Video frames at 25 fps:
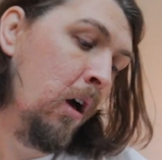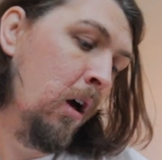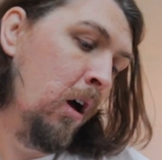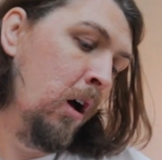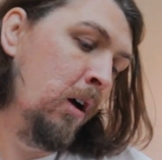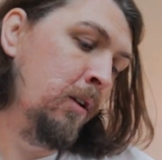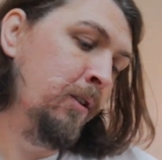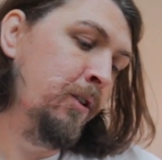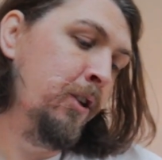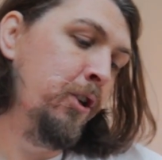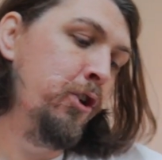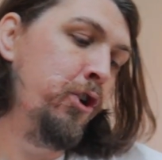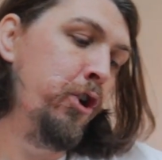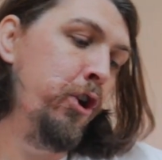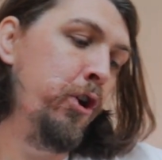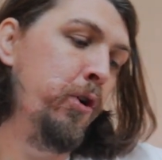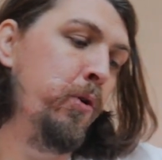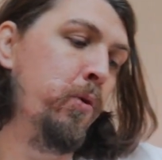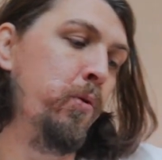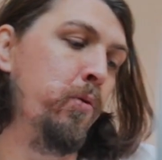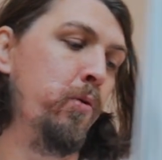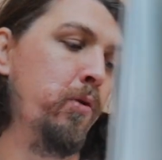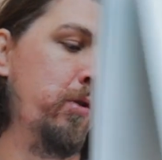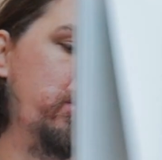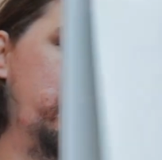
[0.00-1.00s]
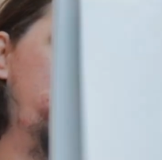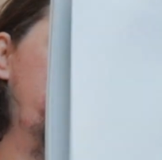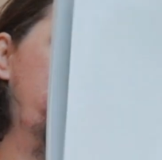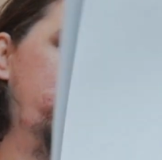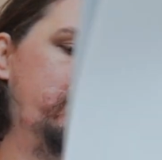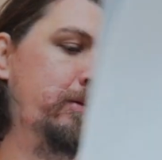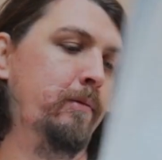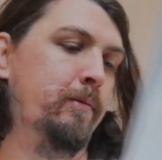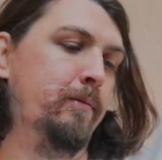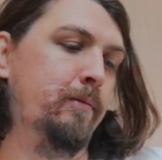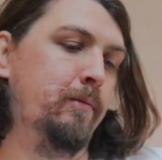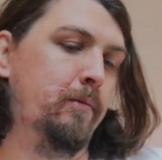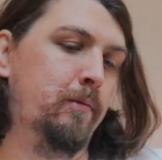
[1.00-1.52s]
On to June.
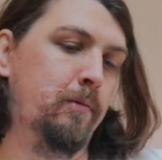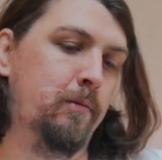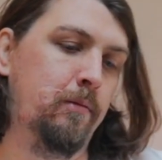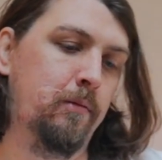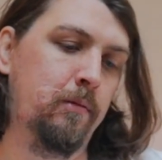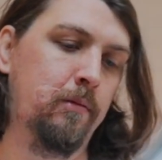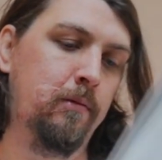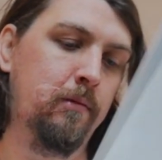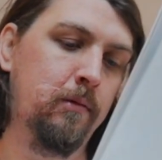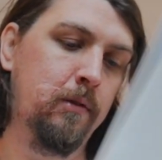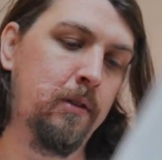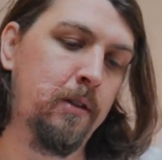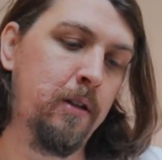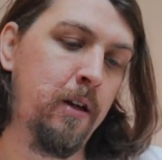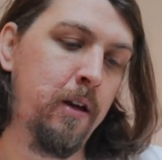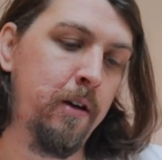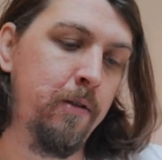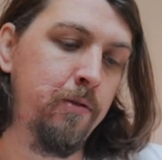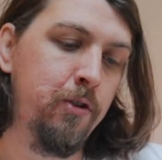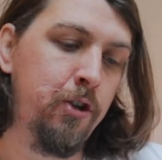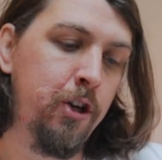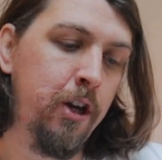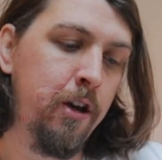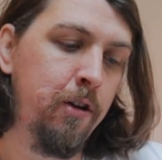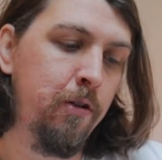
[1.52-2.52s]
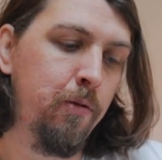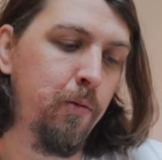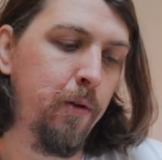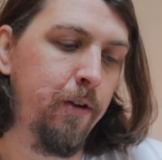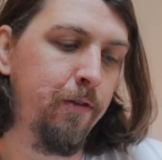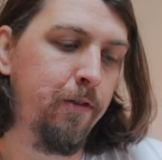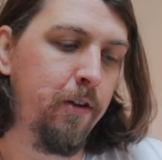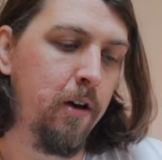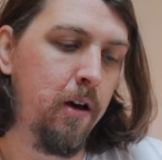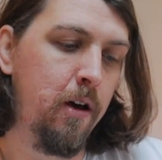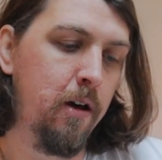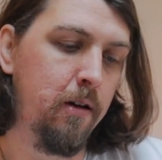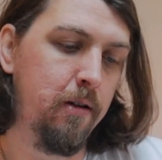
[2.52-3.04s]
So in June we've
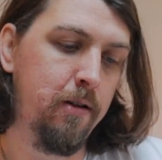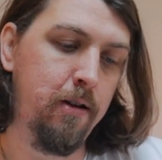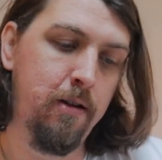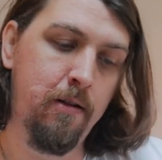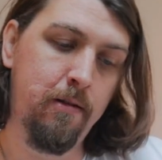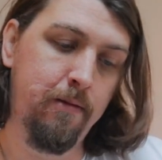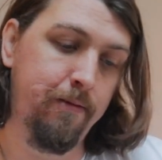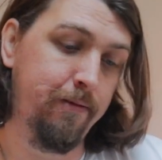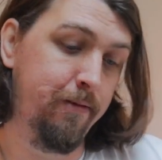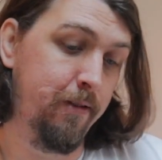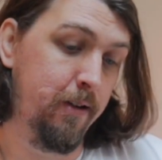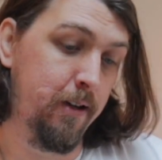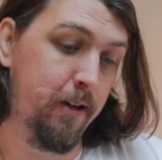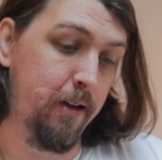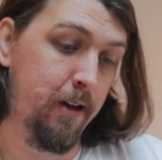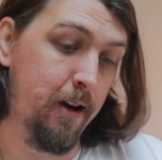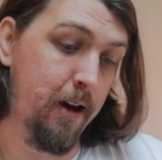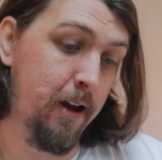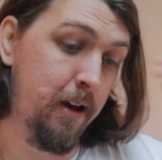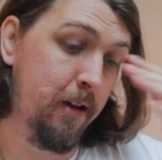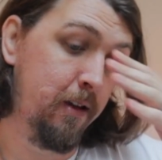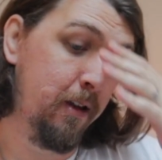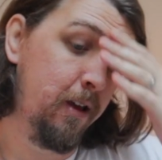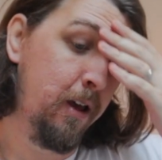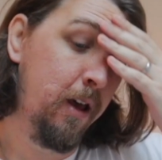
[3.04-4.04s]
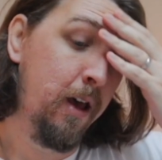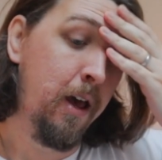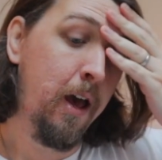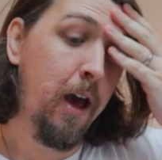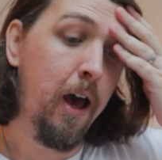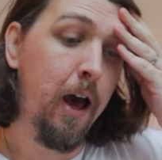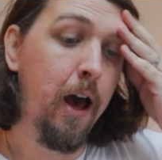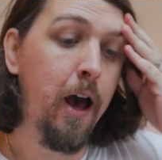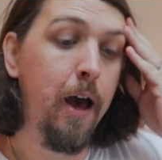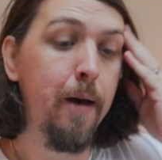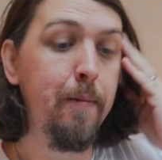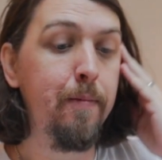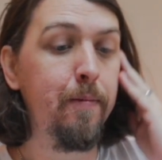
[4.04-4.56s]
got,
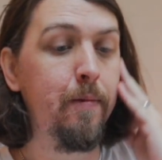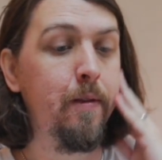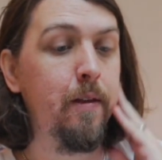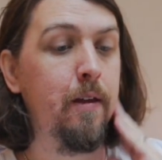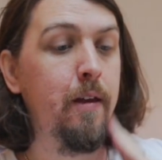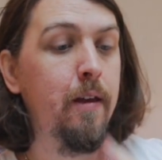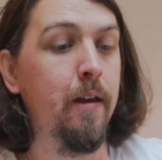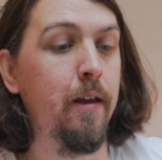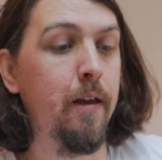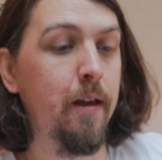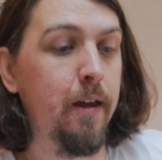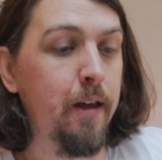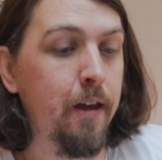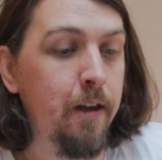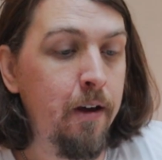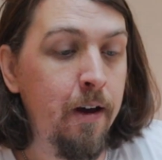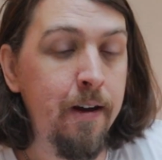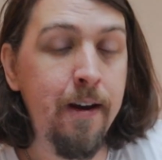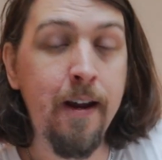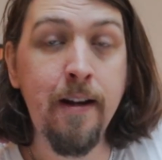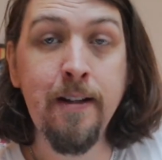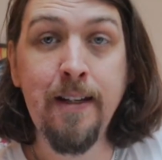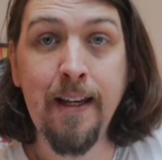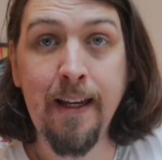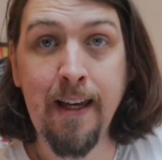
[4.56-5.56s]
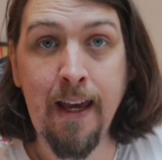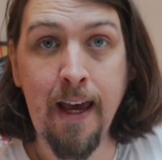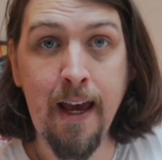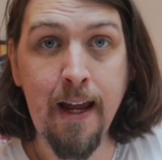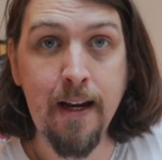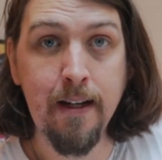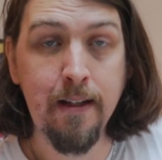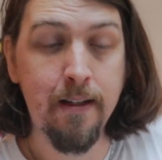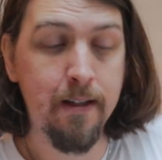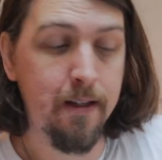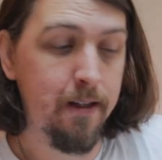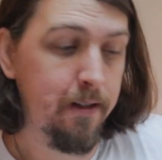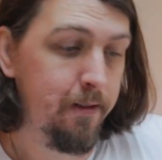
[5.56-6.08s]
going down to
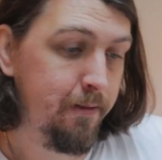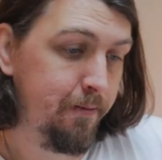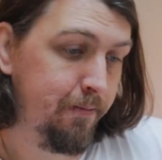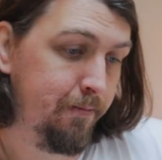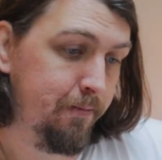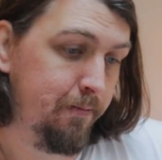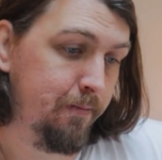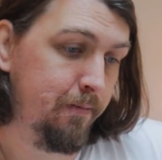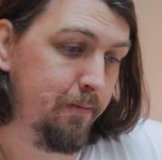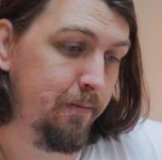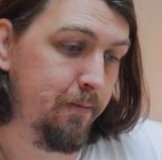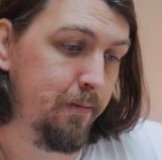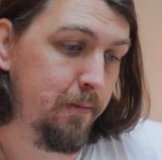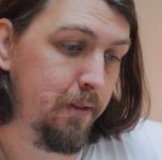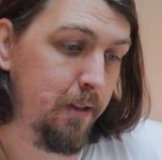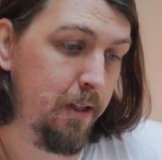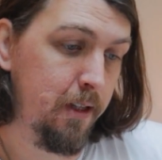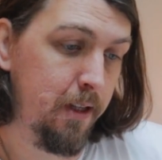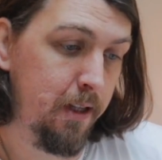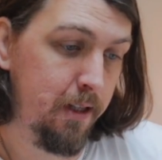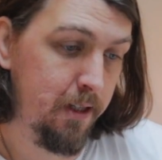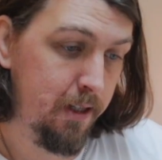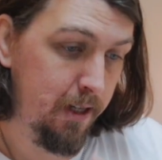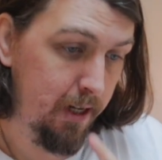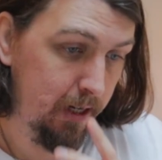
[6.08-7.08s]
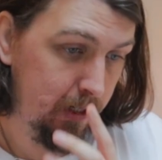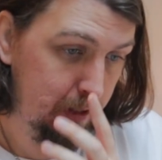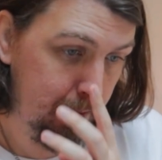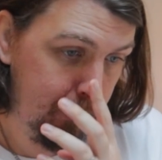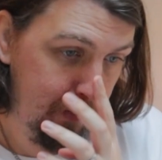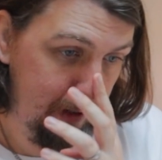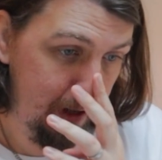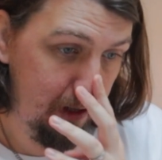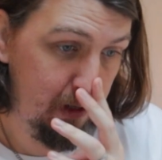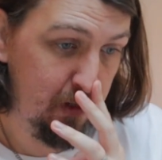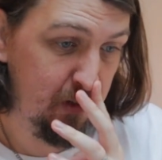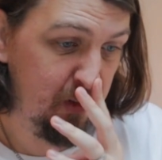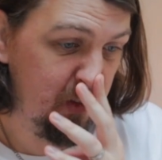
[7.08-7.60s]
Kent, to the Six
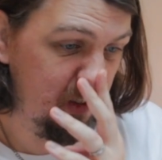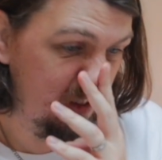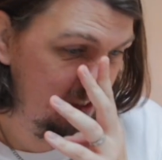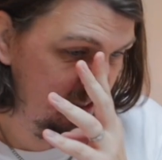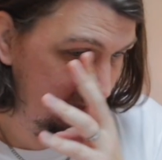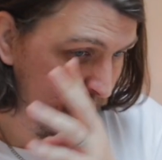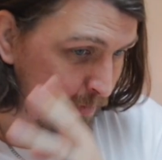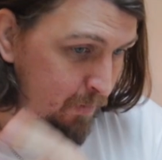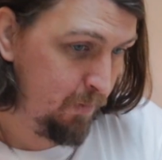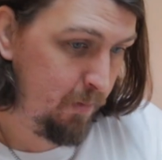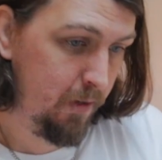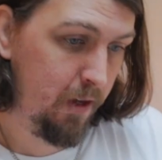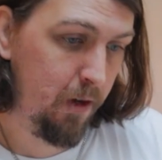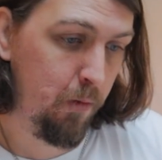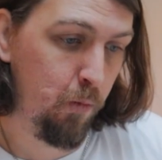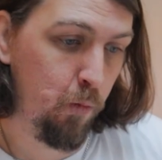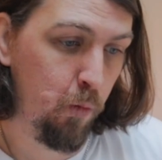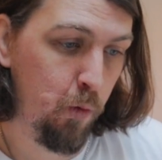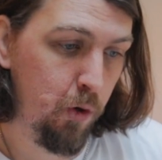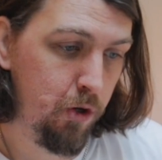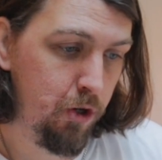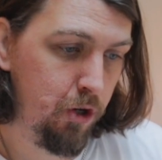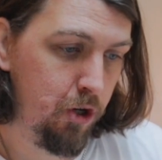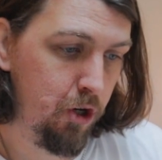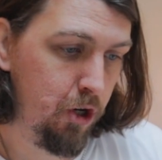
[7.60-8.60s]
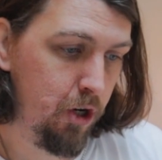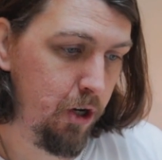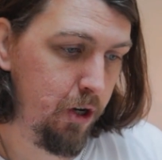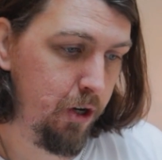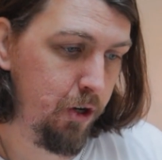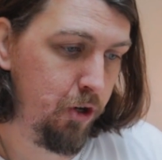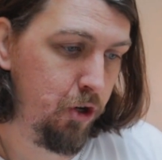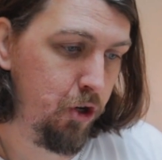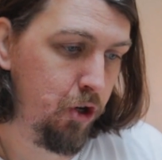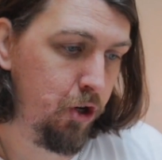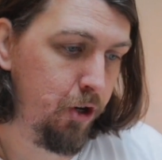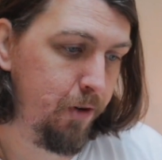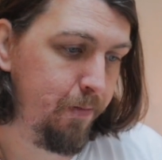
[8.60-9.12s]
Bells in
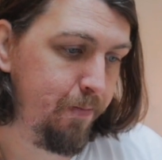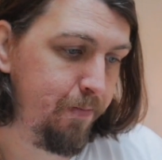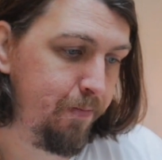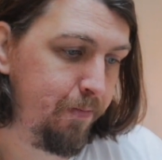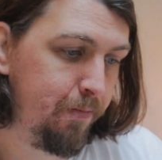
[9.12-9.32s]
Woodchurch.